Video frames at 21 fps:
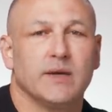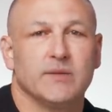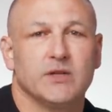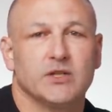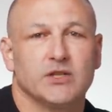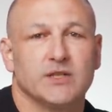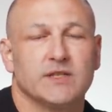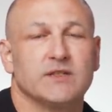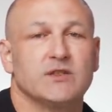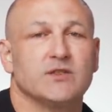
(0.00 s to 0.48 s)

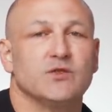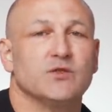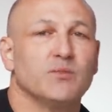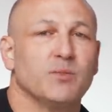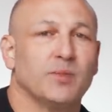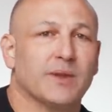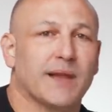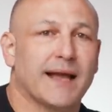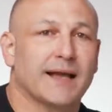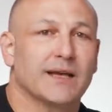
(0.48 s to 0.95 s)
images to
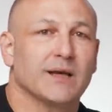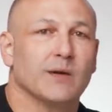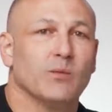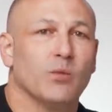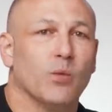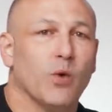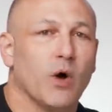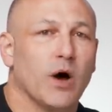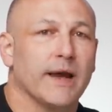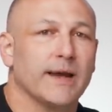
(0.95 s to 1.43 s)
black
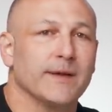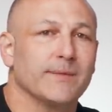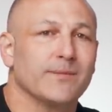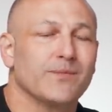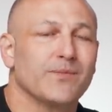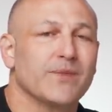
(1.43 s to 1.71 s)
and white.